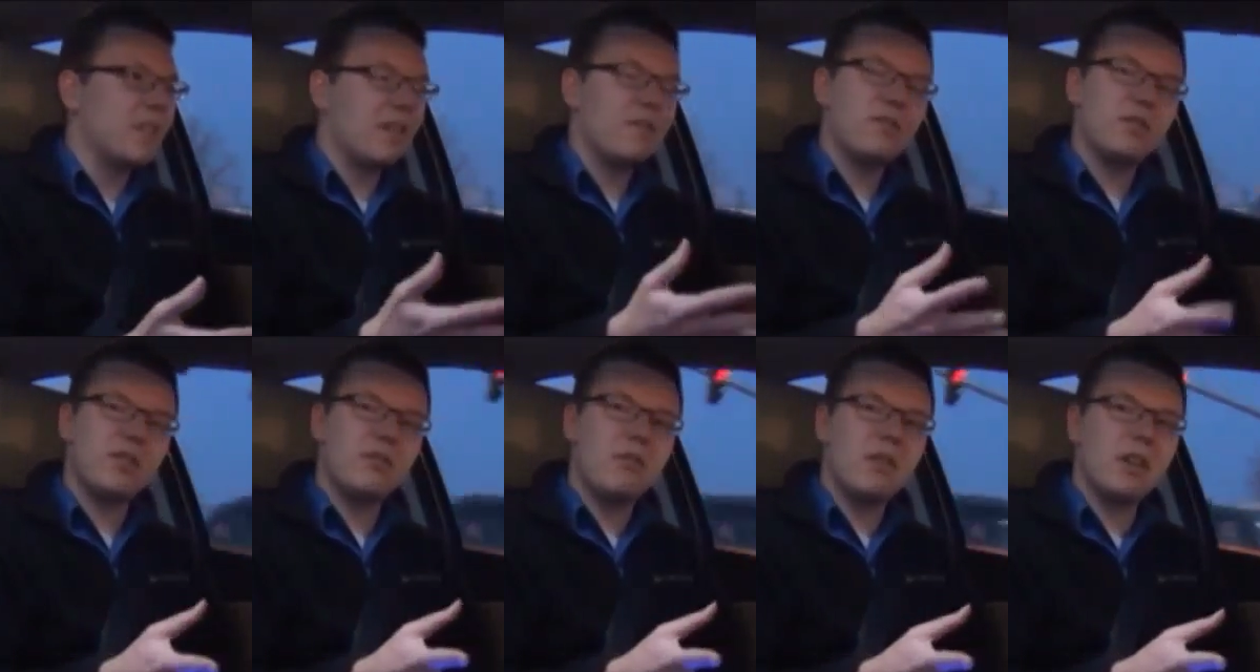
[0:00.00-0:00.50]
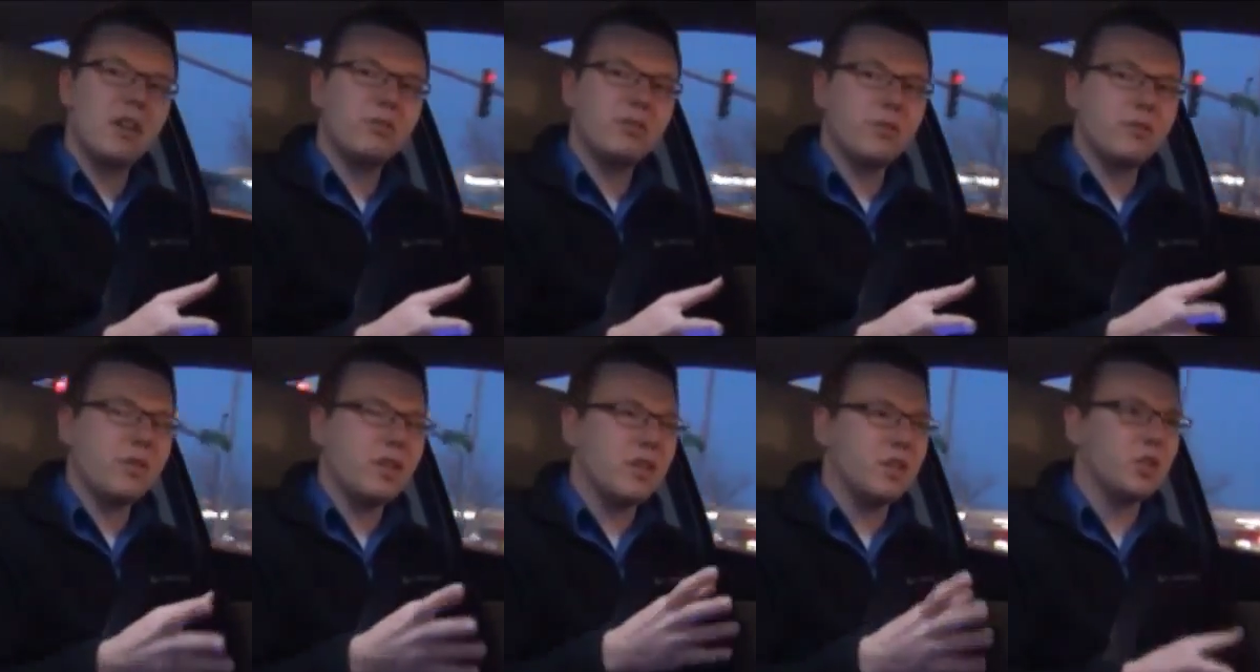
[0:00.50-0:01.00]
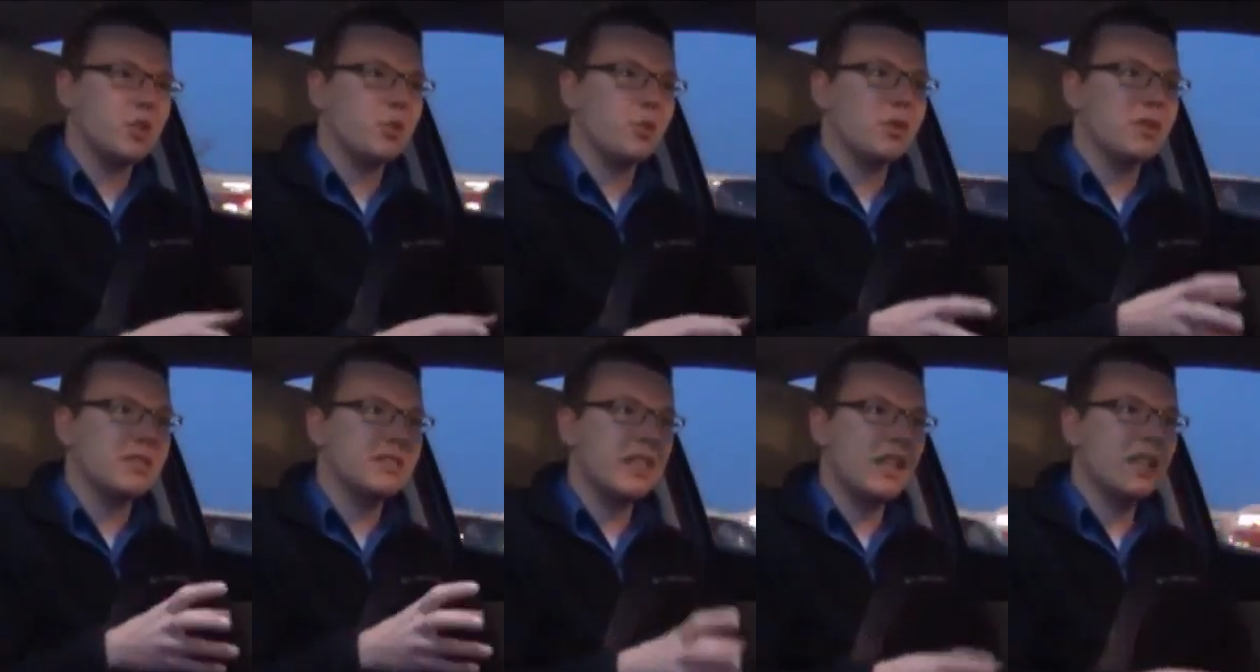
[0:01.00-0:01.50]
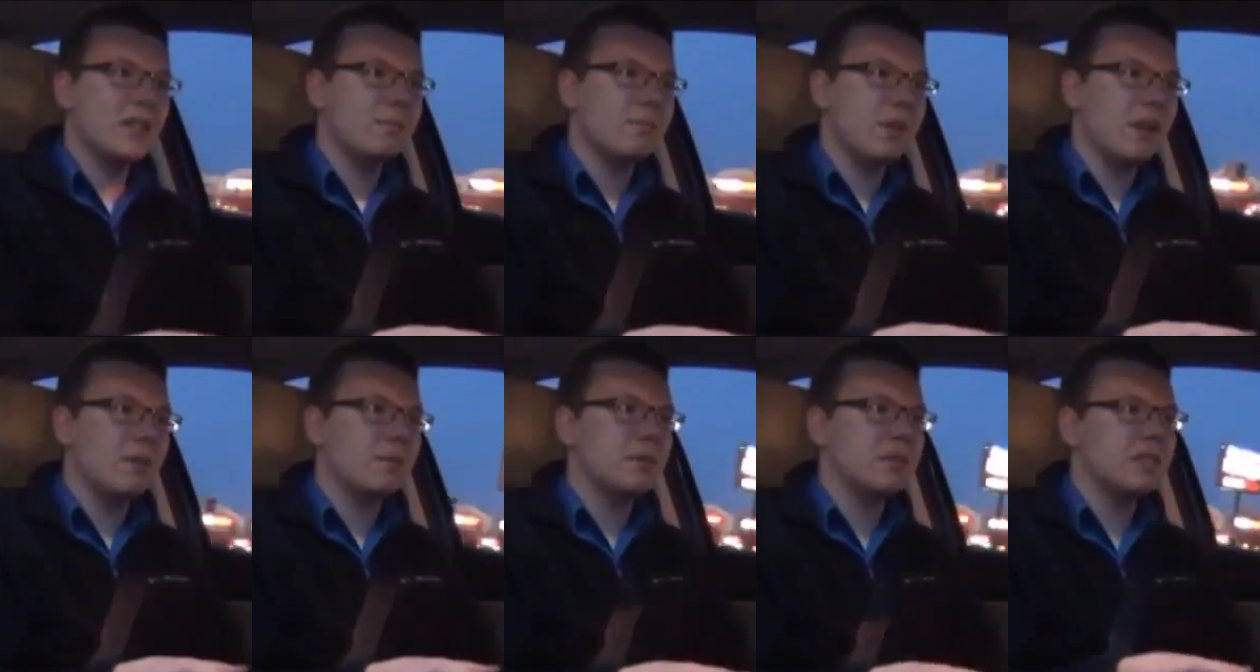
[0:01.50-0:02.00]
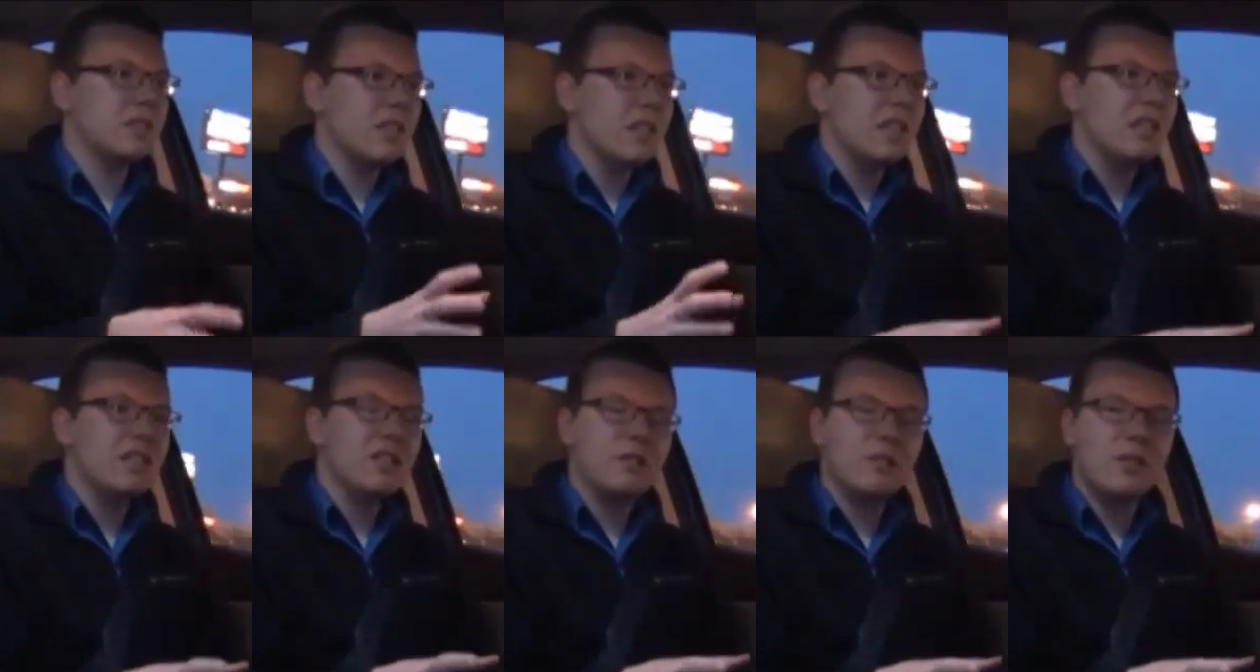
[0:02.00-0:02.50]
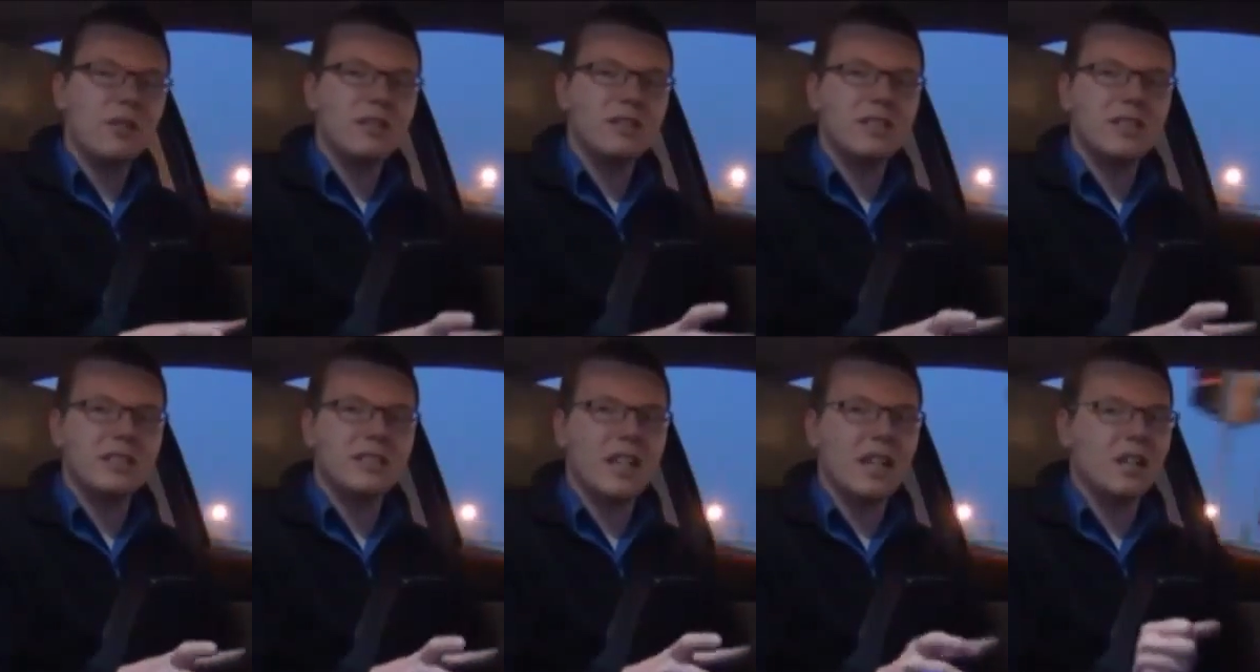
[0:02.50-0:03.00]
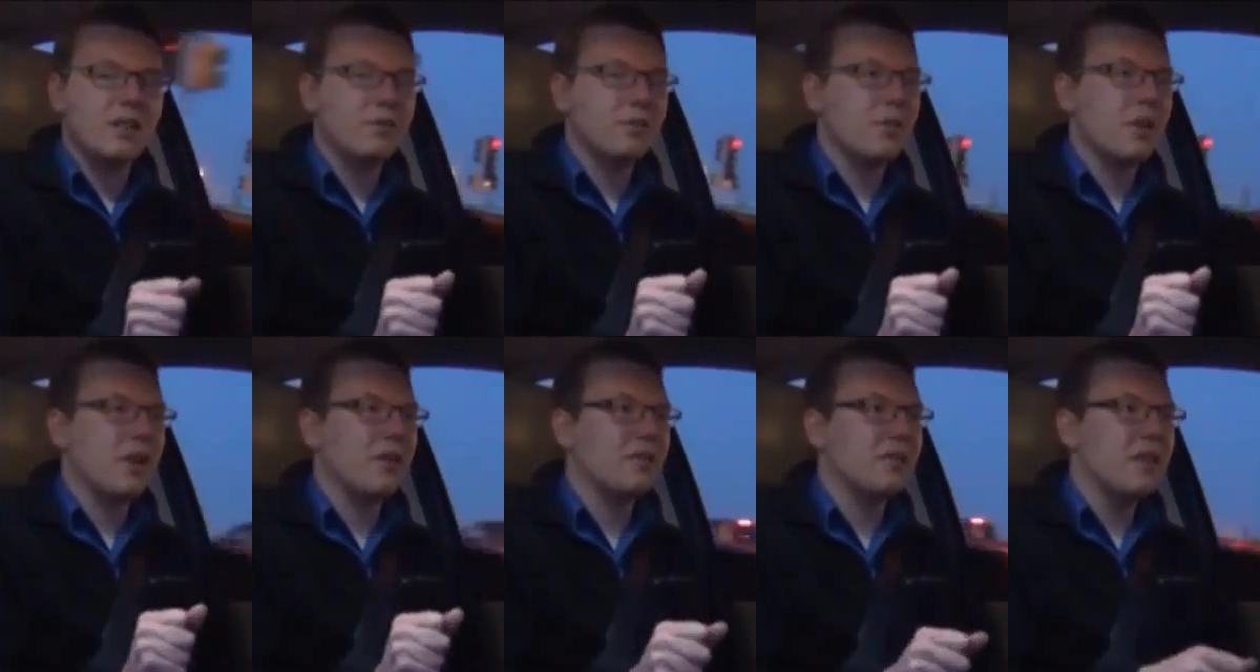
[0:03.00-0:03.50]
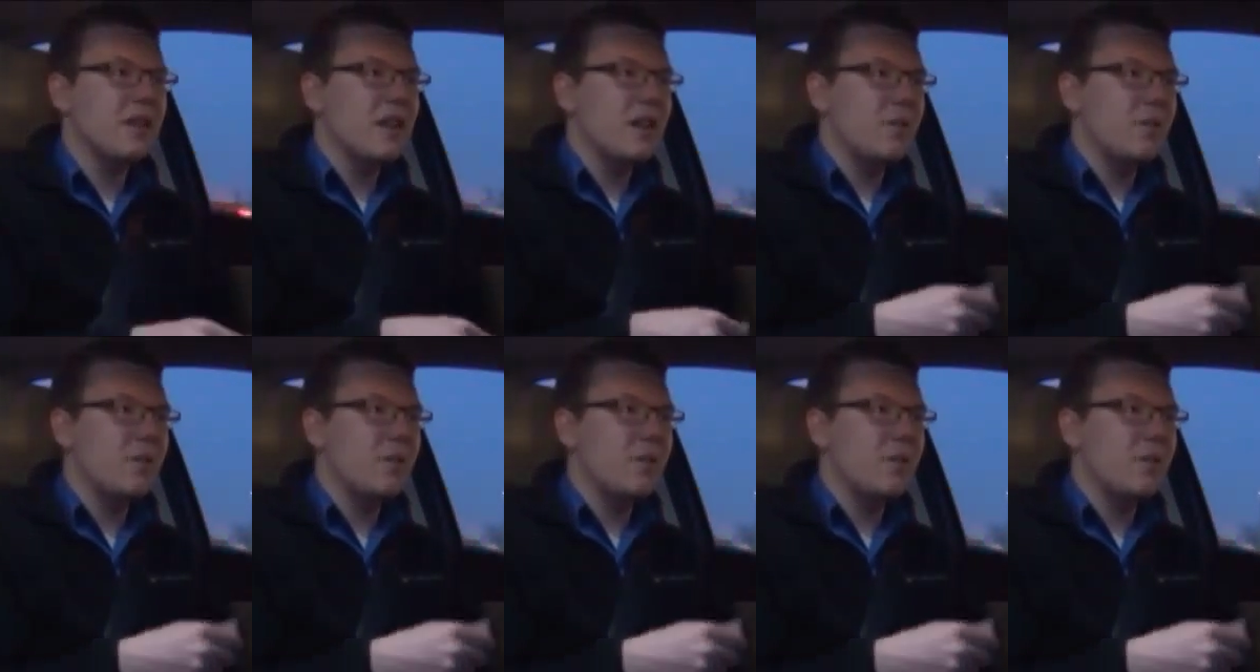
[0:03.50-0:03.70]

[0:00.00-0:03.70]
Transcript: If you're going over very short sudden bumps, you'll notice it's kind of rough,